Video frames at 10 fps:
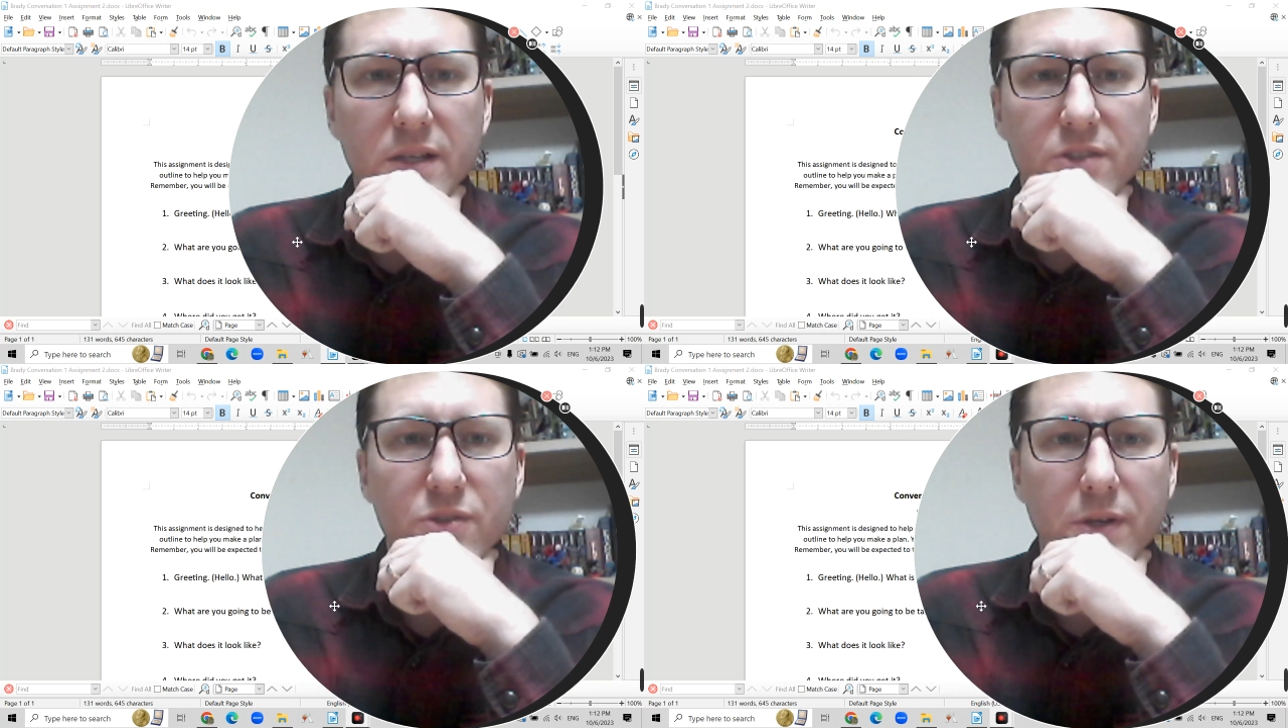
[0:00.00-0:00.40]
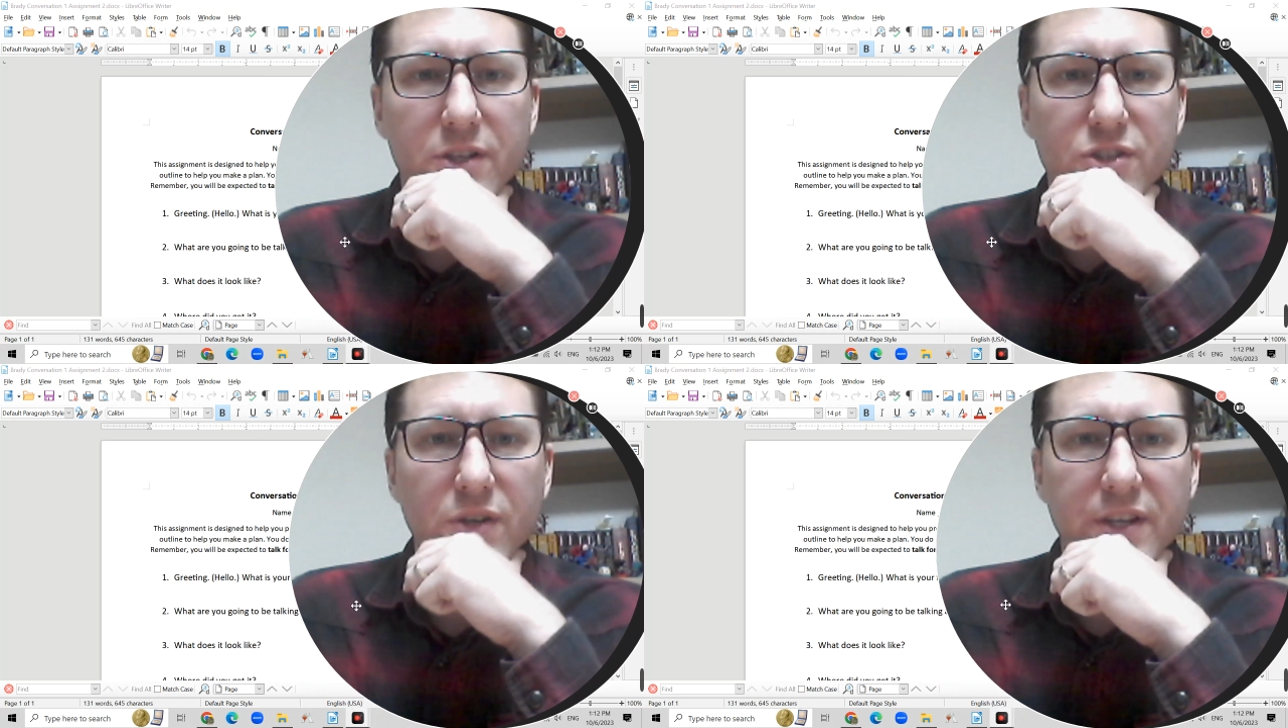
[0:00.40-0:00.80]
So I'm
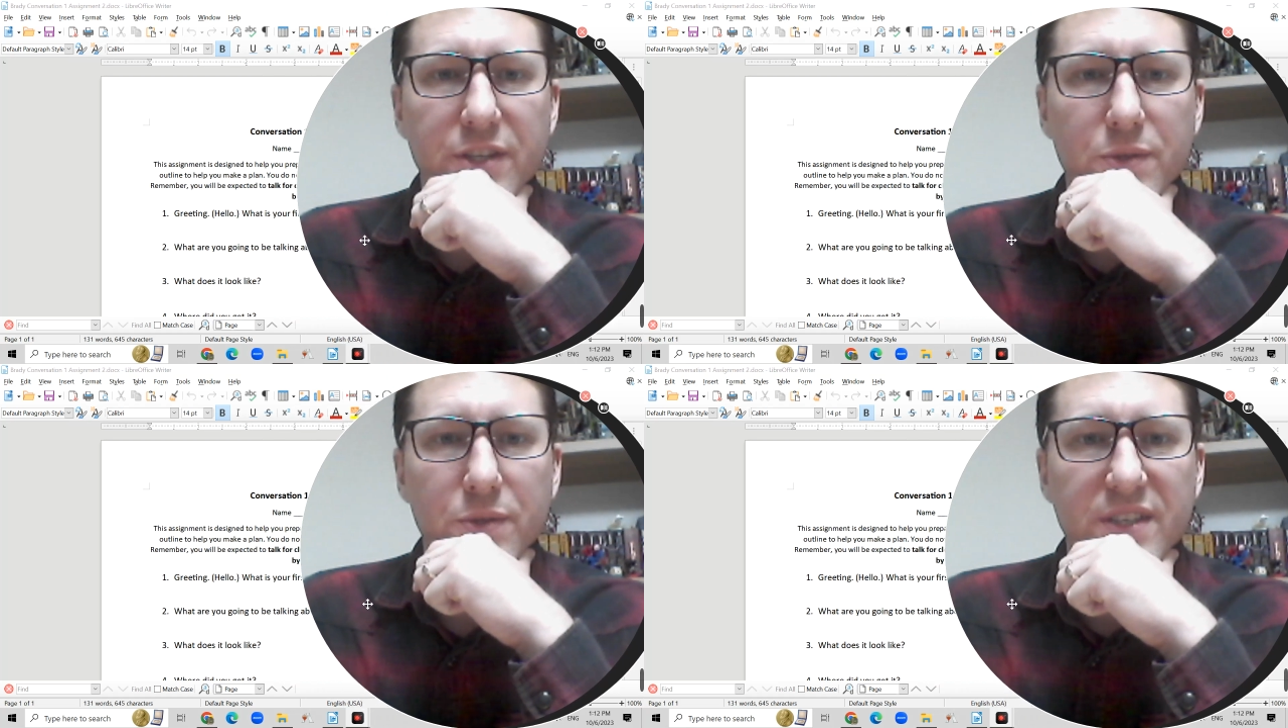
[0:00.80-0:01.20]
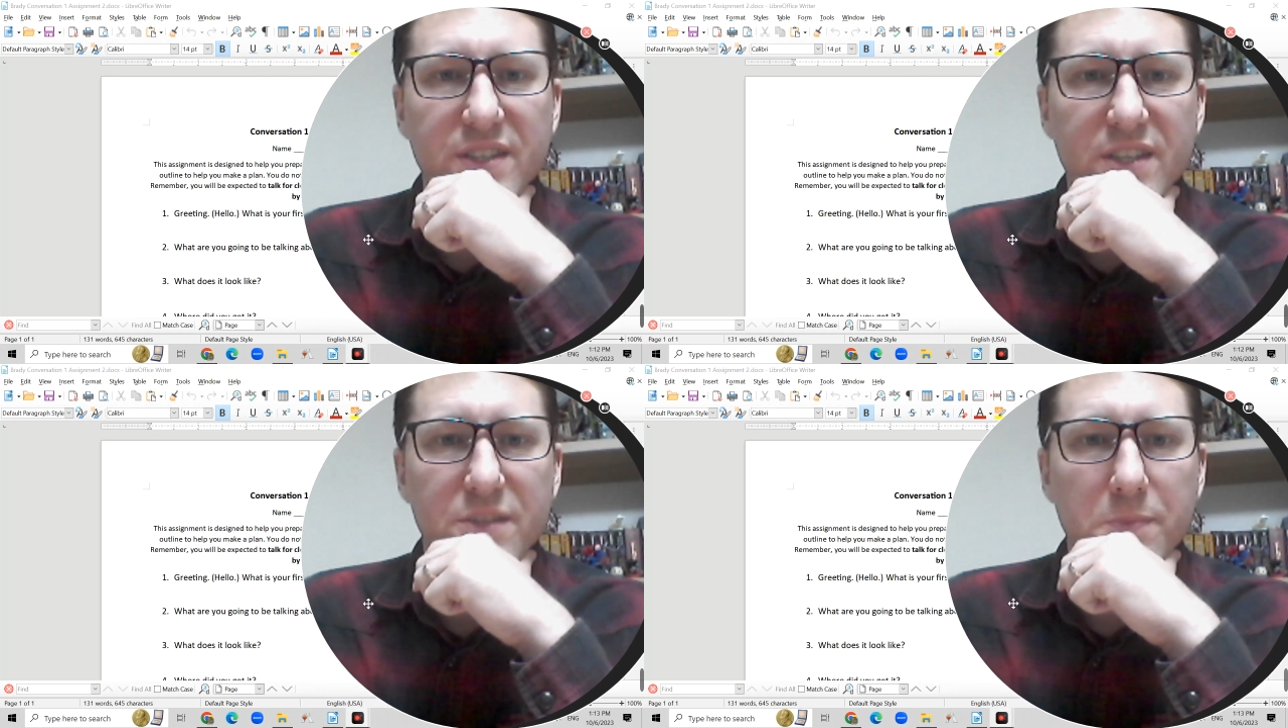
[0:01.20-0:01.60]
going to try and use
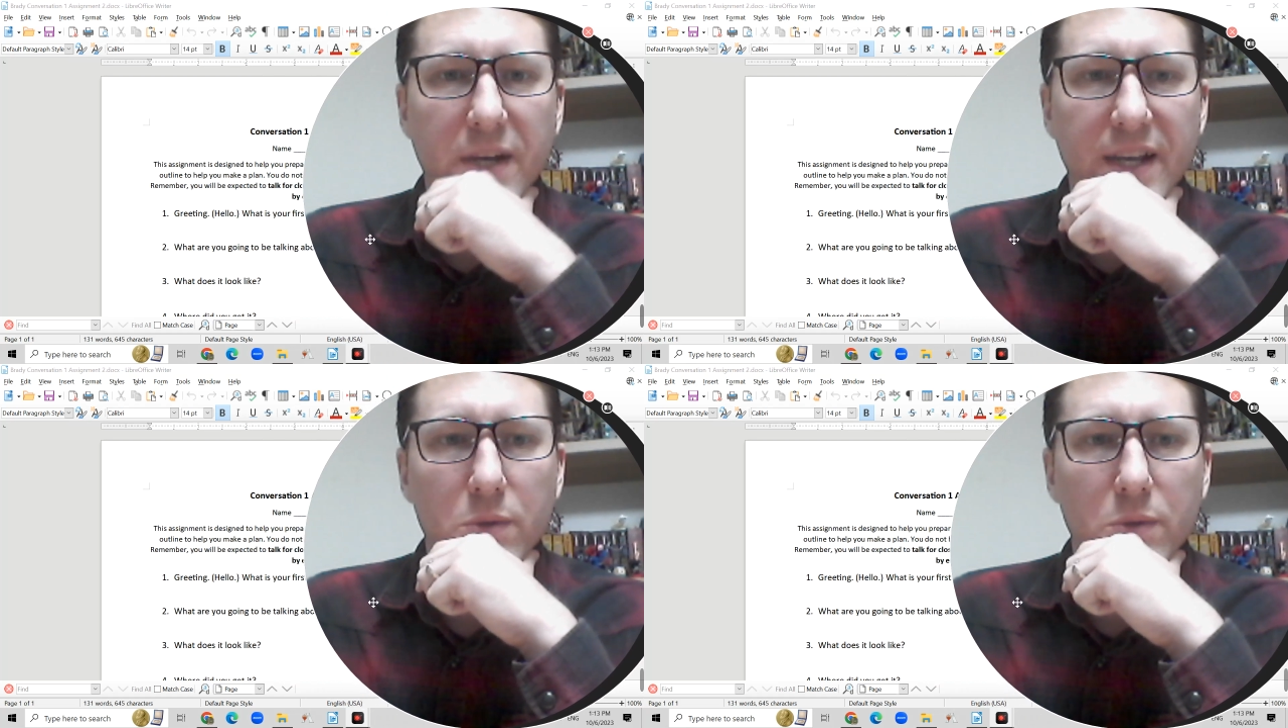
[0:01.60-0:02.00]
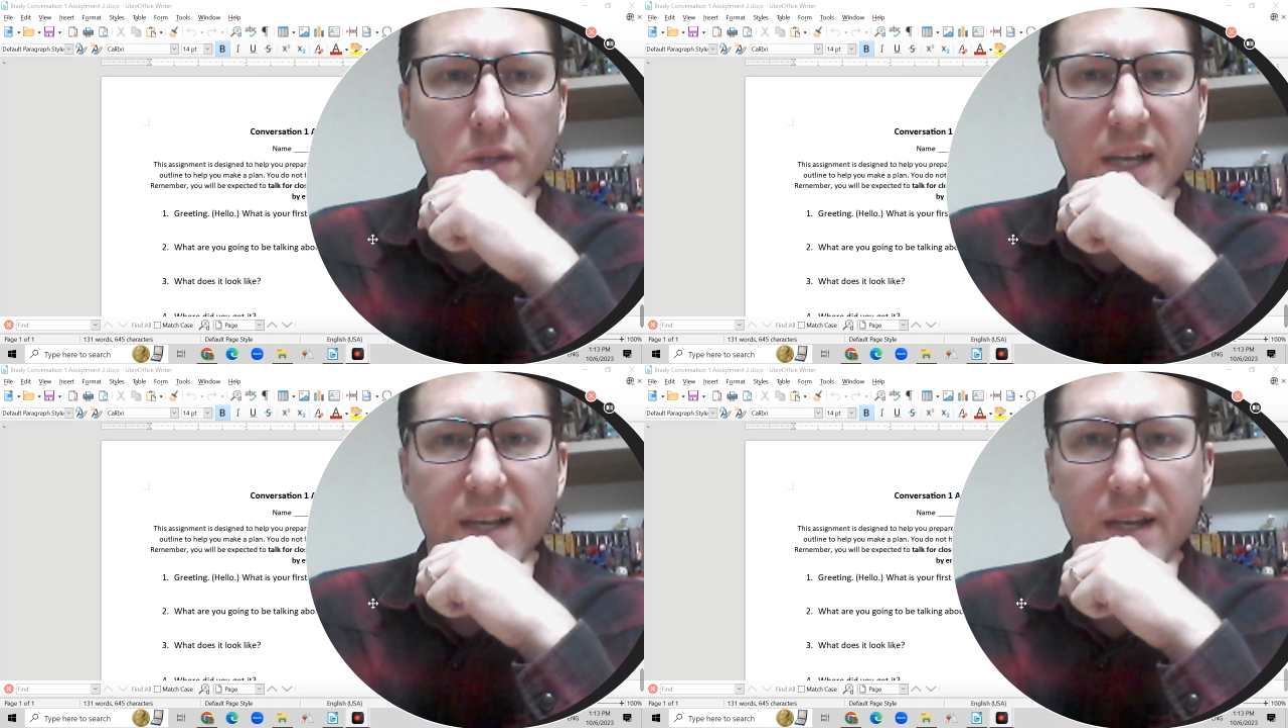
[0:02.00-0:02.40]
this as my
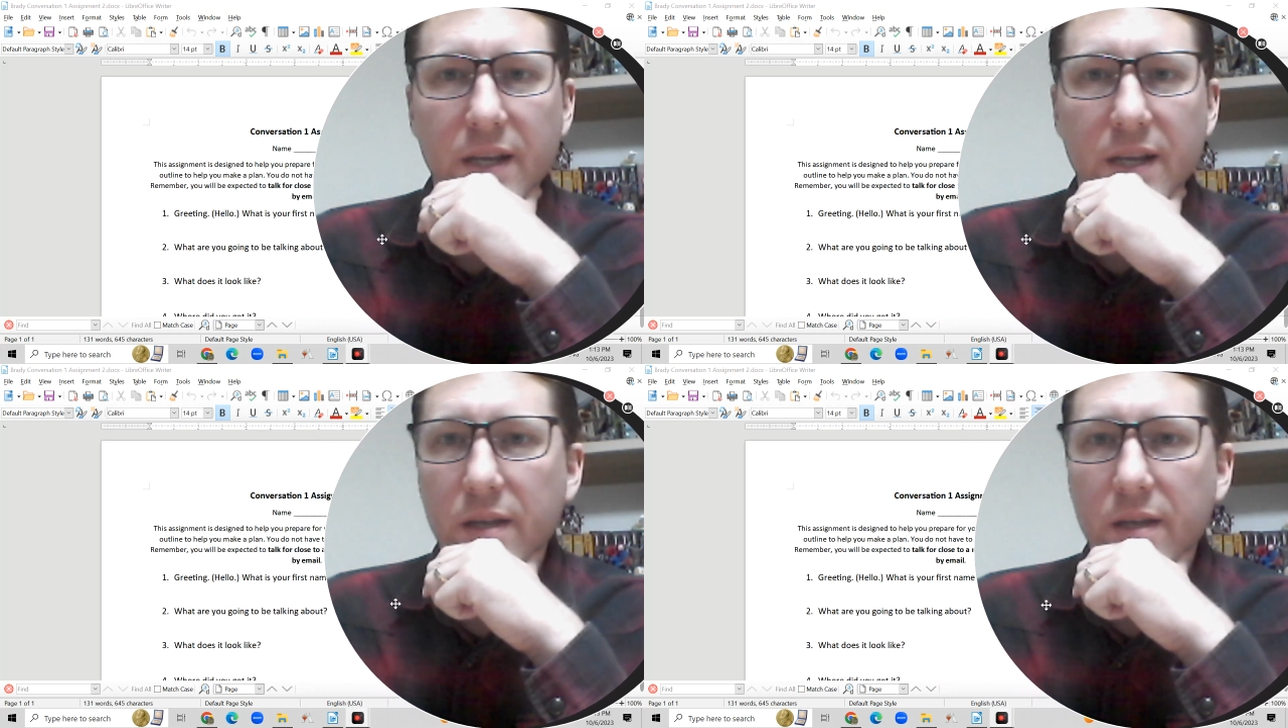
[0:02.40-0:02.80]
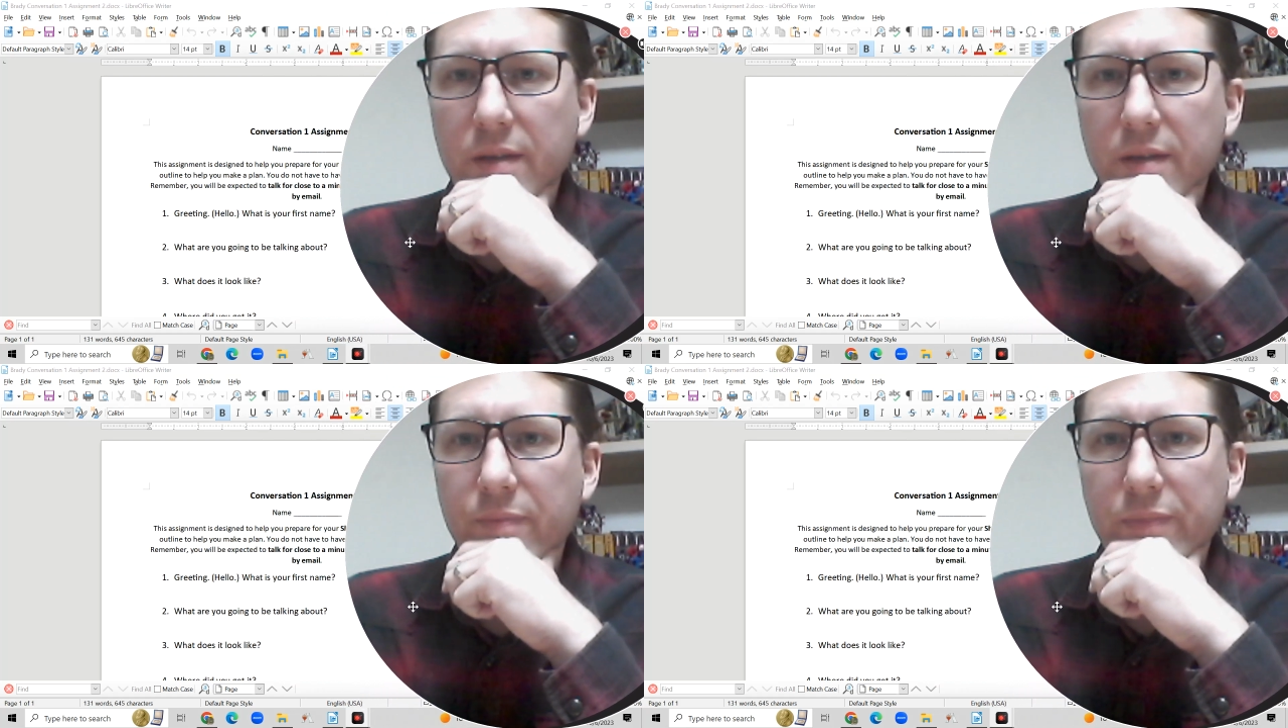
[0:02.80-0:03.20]
outline
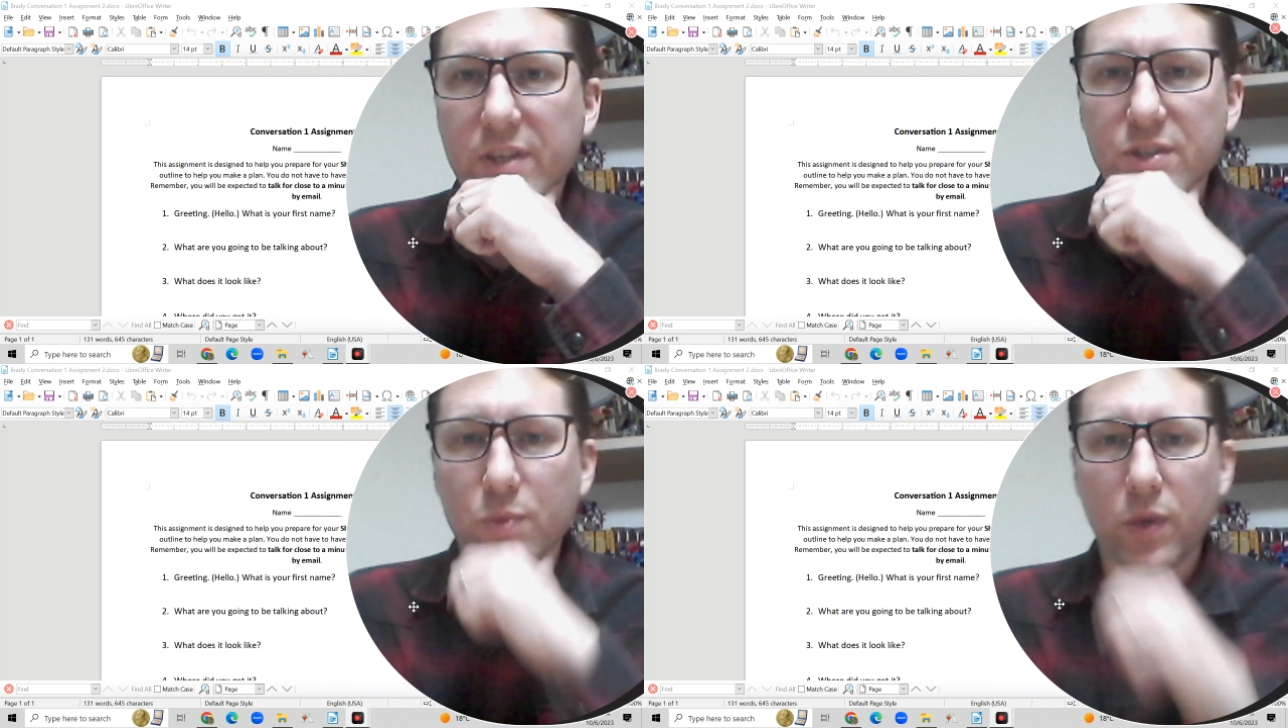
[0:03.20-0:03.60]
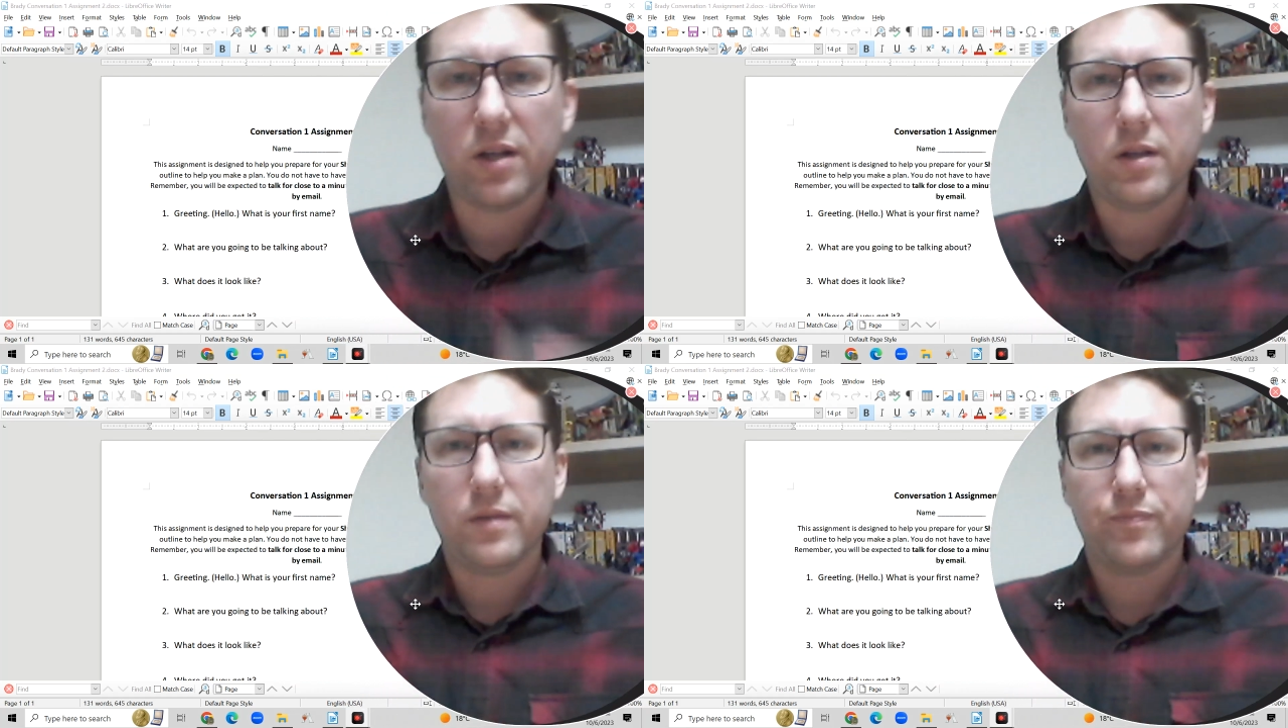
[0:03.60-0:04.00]
as
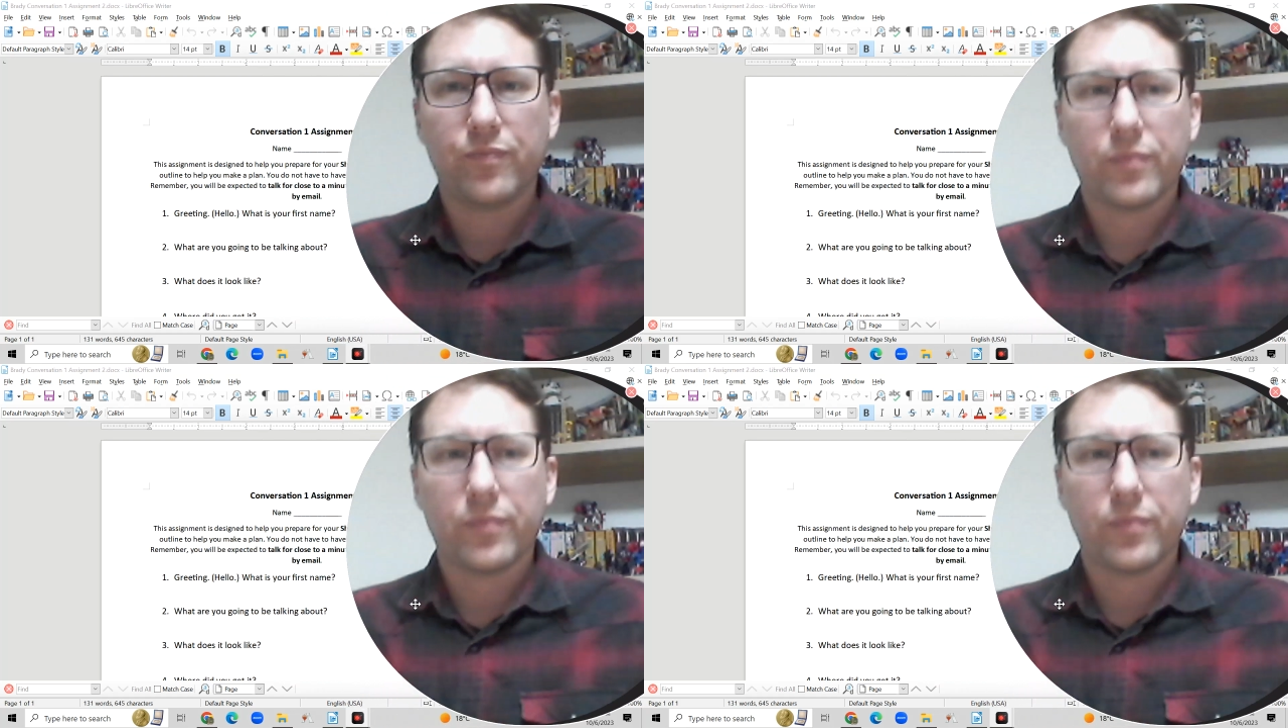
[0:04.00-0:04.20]
well.